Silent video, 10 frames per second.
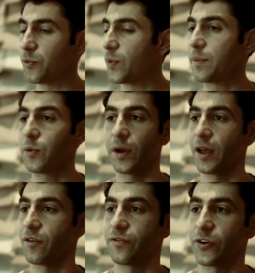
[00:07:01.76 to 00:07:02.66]
maybe went
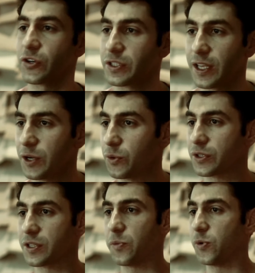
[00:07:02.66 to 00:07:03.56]
on a first date with
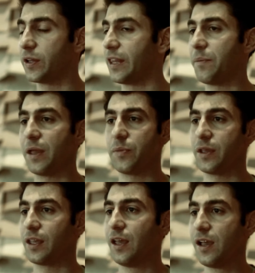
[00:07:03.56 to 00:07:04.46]
someone, that
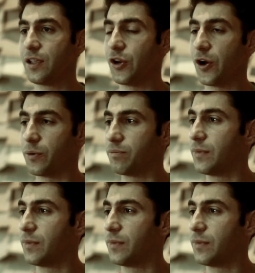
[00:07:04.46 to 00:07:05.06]
maybe, you know,